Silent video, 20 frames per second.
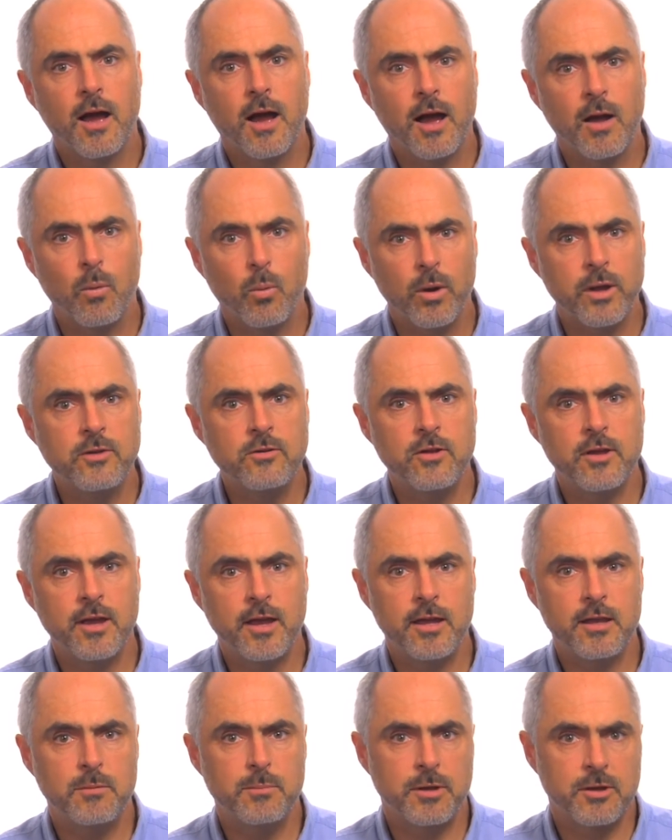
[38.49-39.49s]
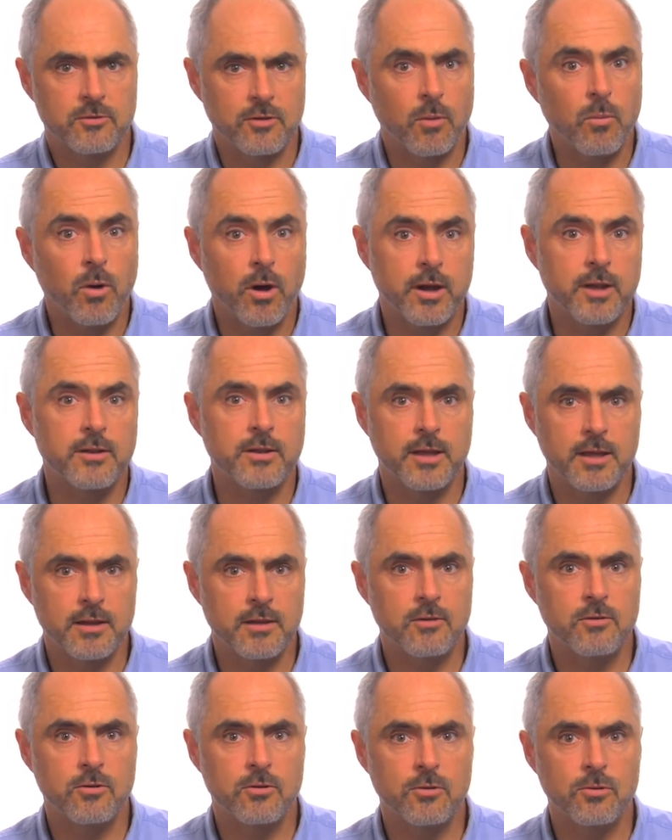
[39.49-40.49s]
I went to Haiti because I wanted to get
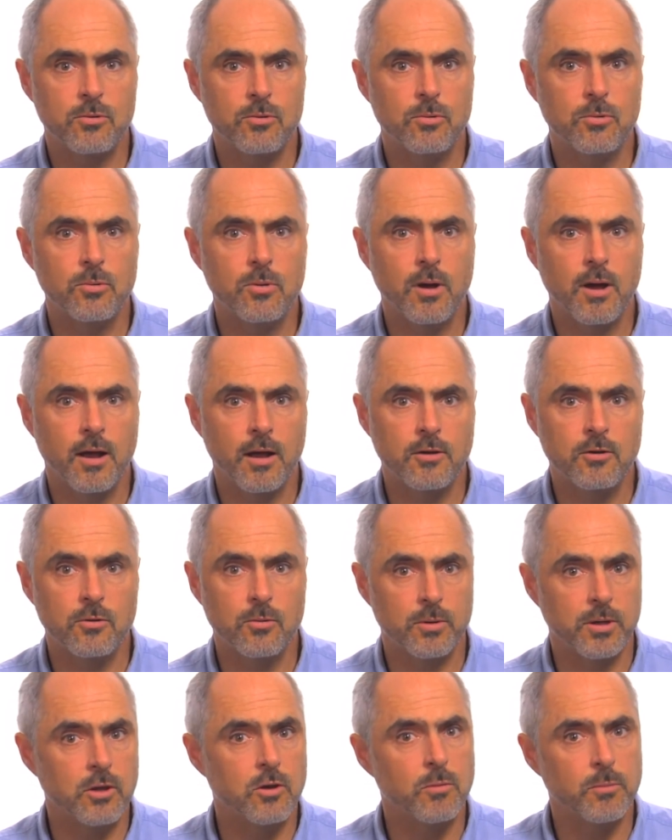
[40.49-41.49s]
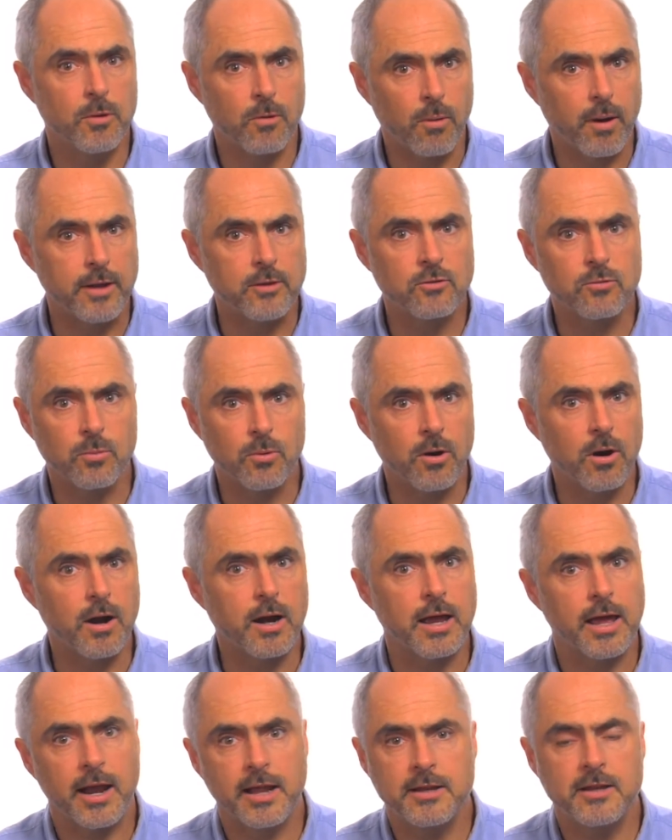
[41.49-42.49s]
into doing human rights
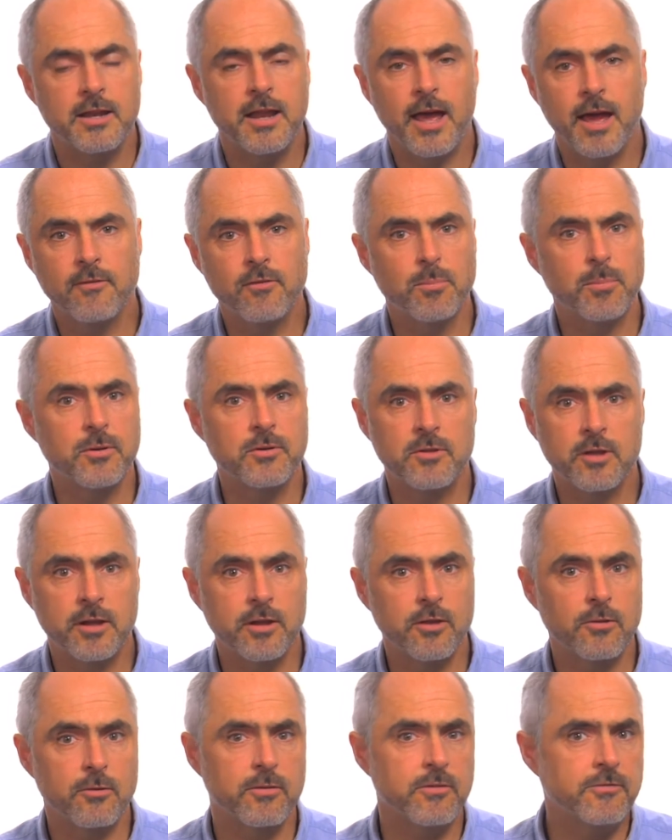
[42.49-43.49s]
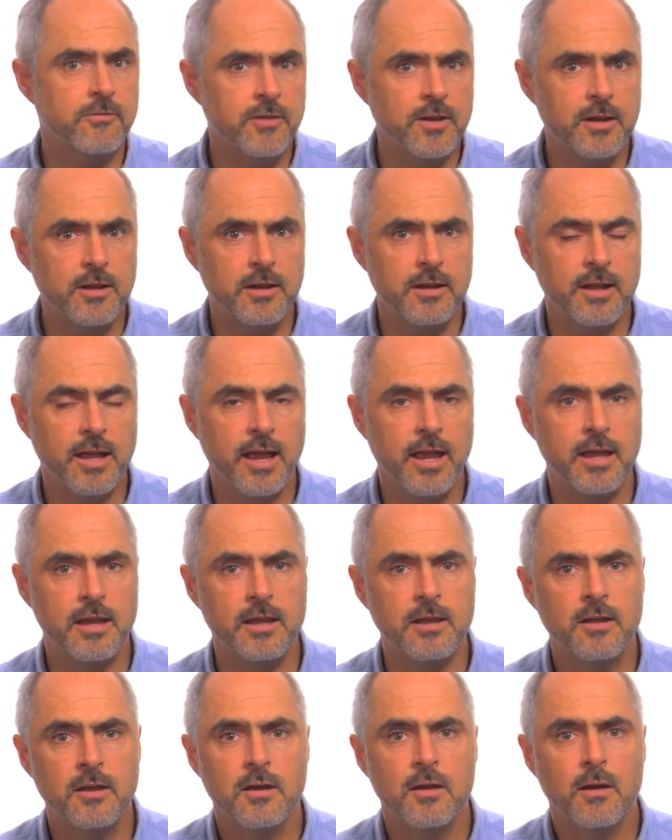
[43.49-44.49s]
work, and I didn't have a particular affinity to
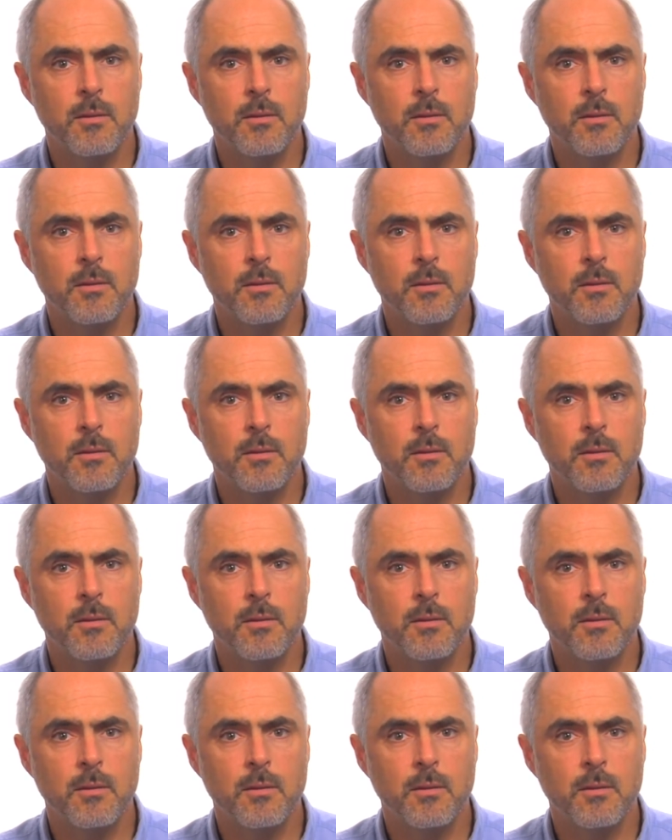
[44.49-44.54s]
Haiti,